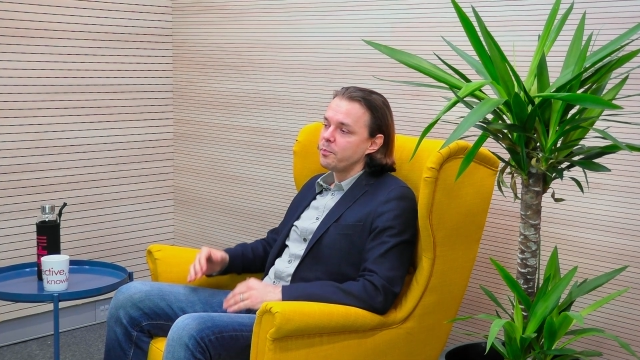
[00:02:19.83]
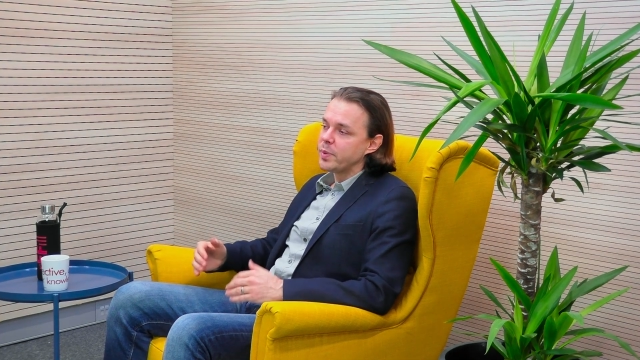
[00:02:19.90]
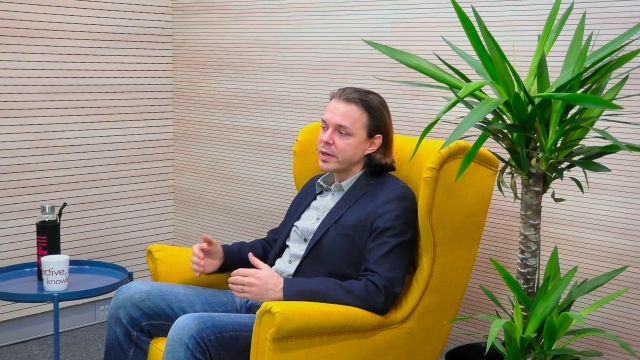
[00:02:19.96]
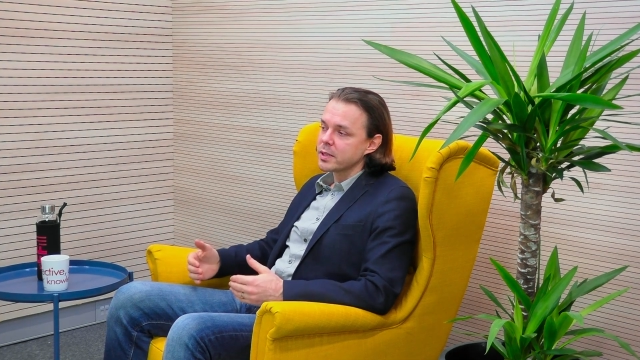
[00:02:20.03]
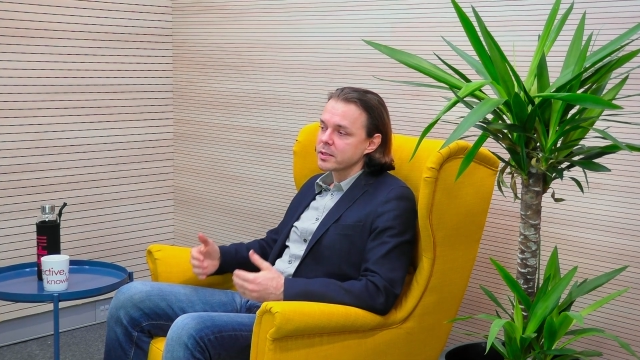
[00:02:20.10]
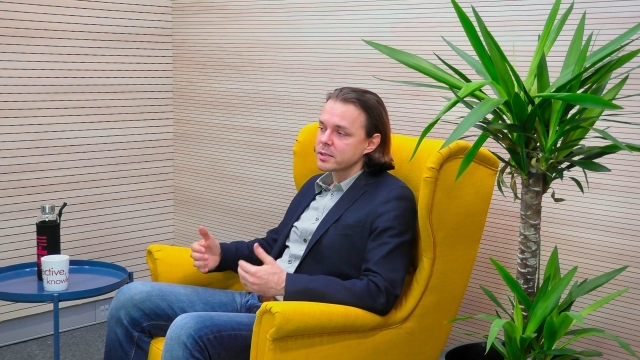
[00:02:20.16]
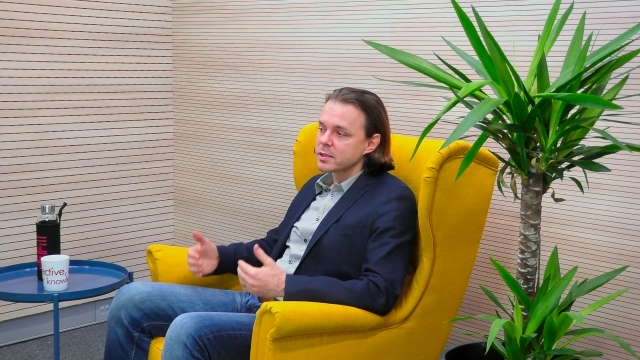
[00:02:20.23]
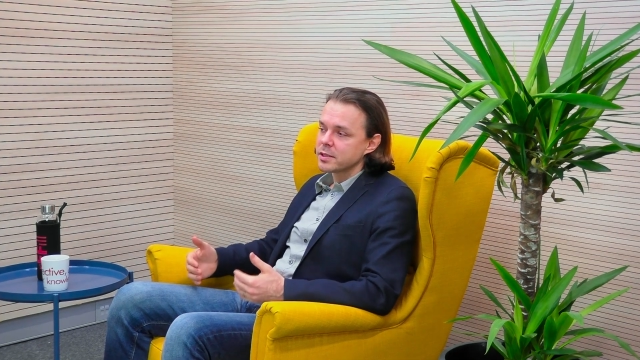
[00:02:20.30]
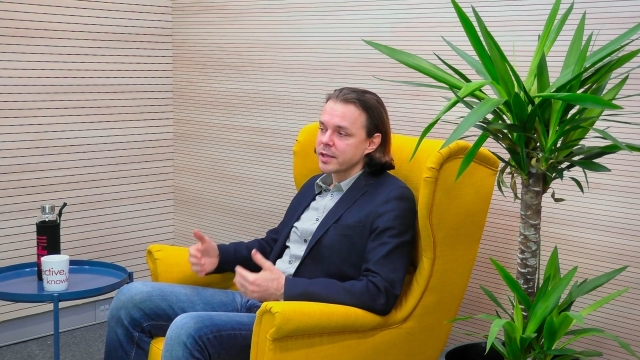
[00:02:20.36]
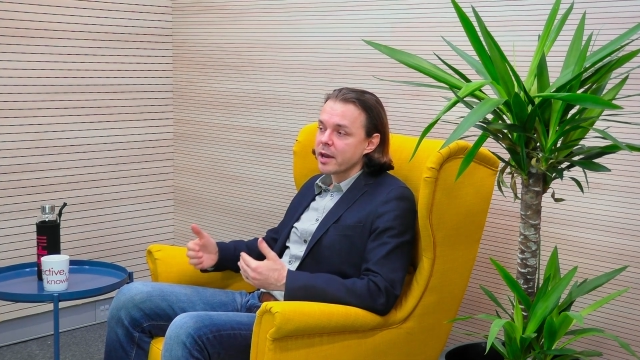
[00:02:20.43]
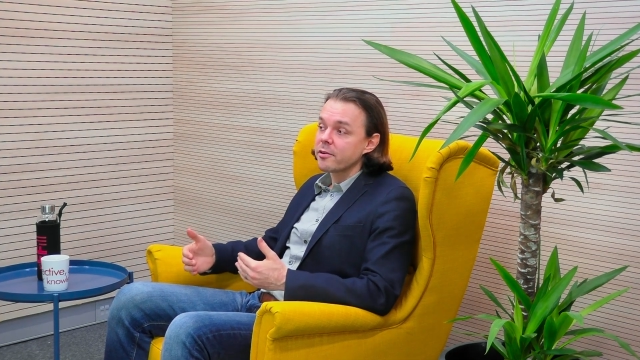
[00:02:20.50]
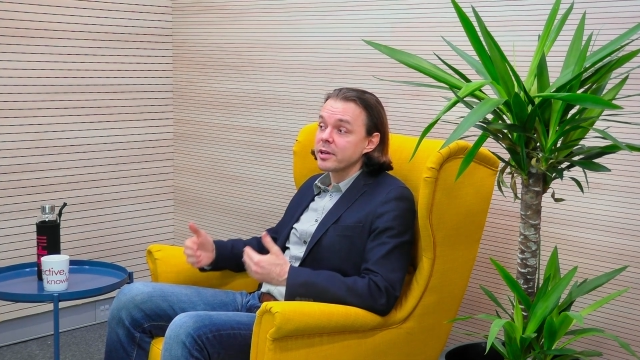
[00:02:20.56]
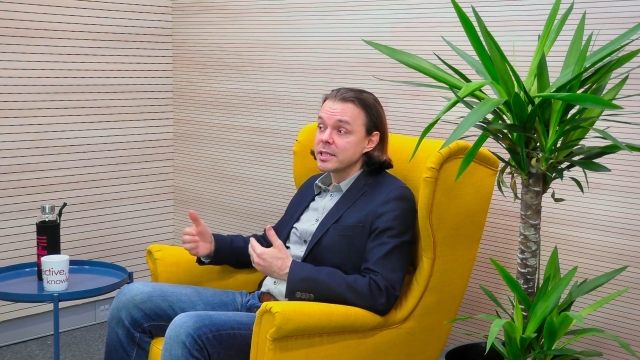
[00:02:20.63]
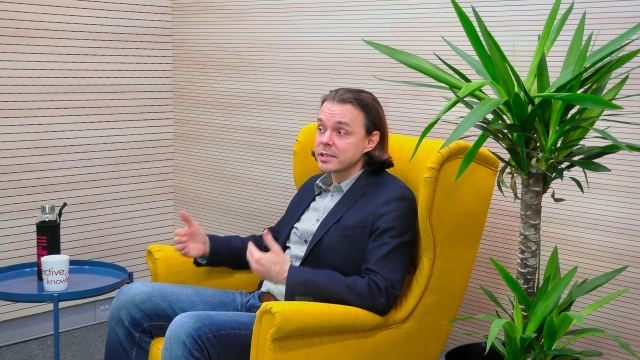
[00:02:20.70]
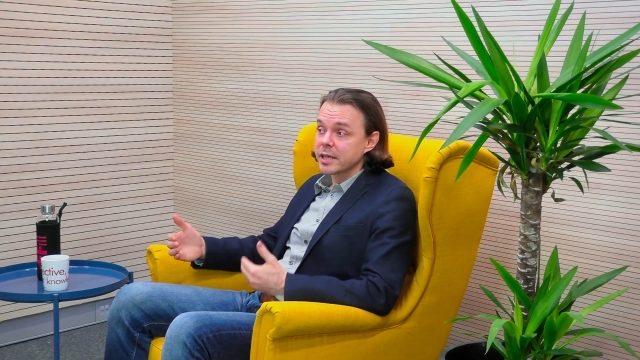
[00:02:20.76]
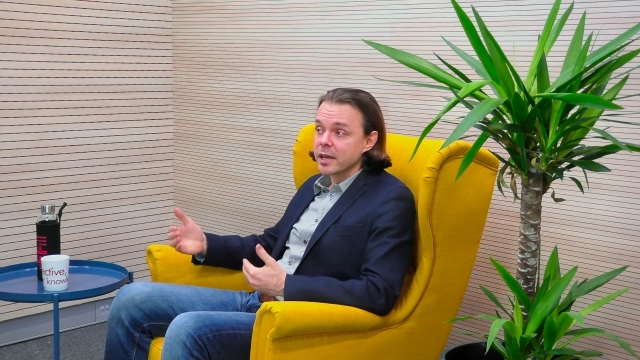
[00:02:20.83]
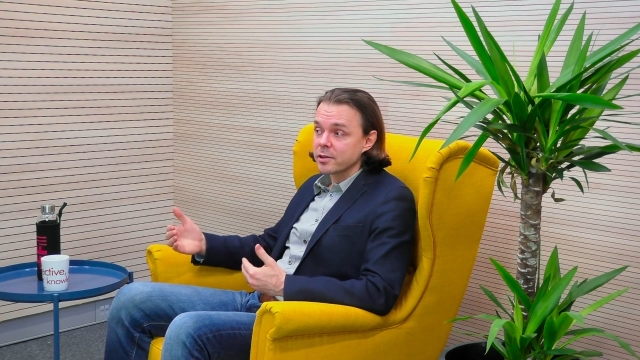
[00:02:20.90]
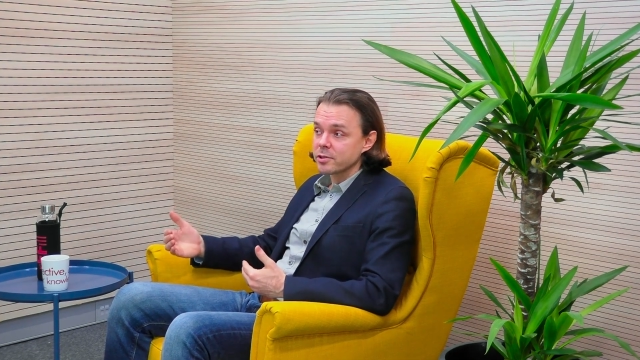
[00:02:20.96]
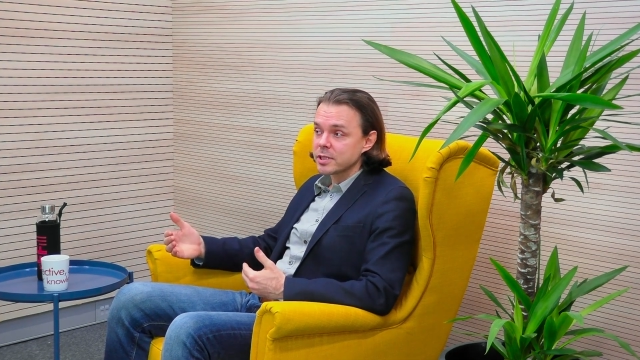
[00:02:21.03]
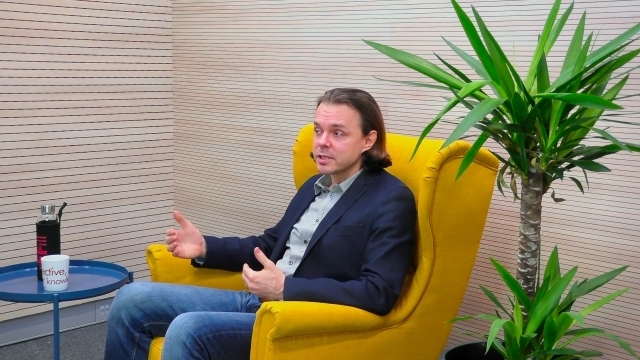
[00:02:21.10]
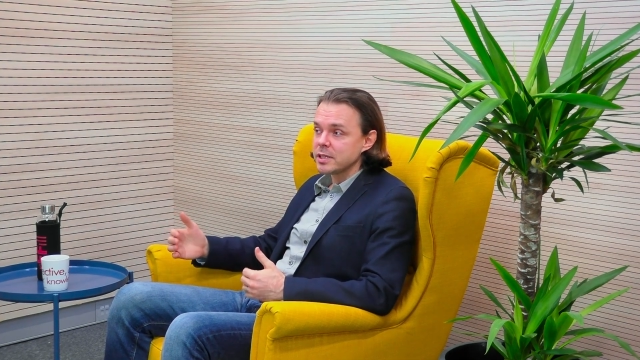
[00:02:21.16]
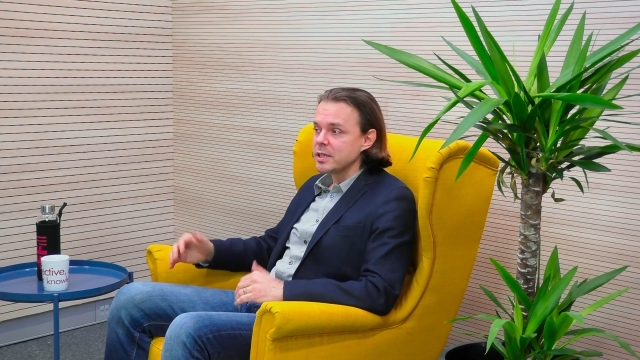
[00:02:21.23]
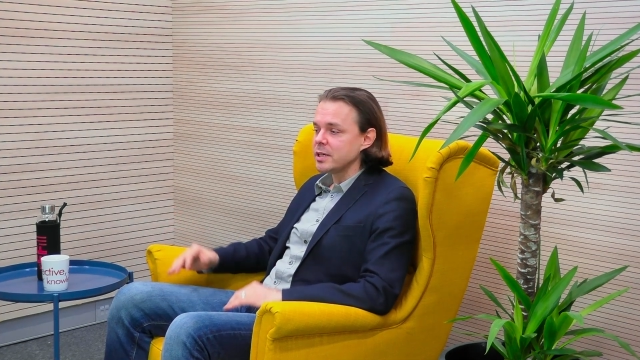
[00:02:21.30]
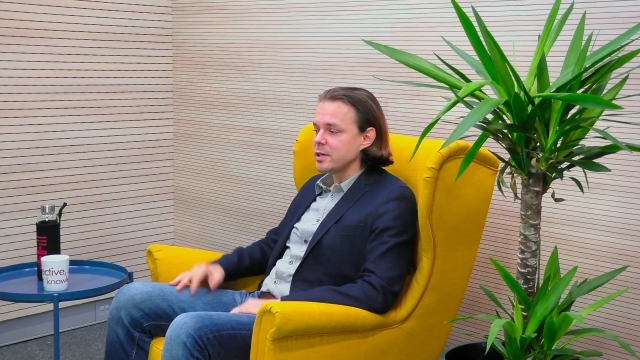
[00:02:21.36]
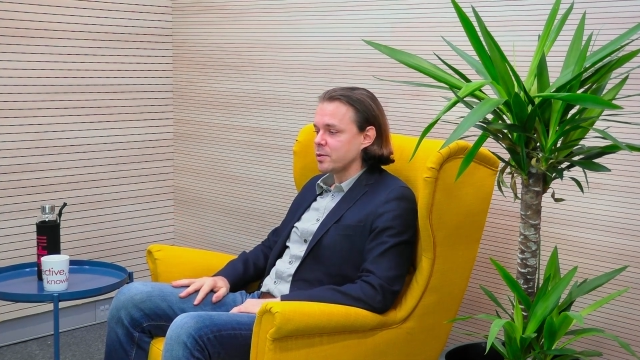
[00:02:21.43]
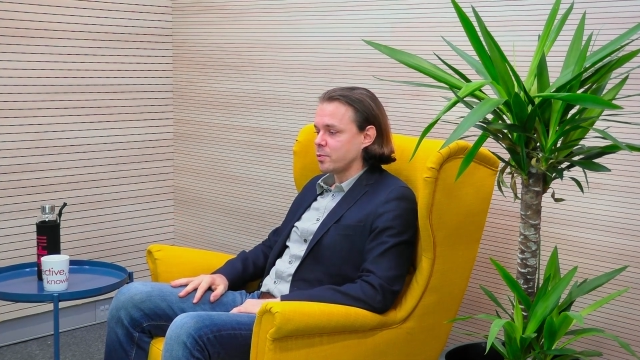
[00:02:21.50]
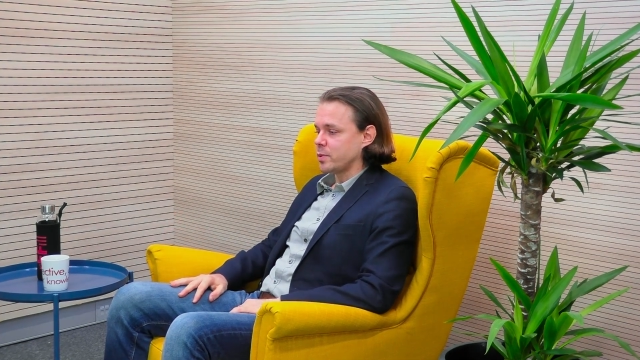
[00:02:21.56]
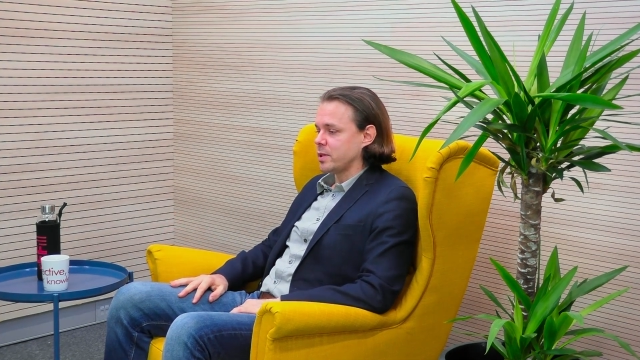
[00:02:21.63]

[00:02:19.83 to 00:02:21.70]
build their integrity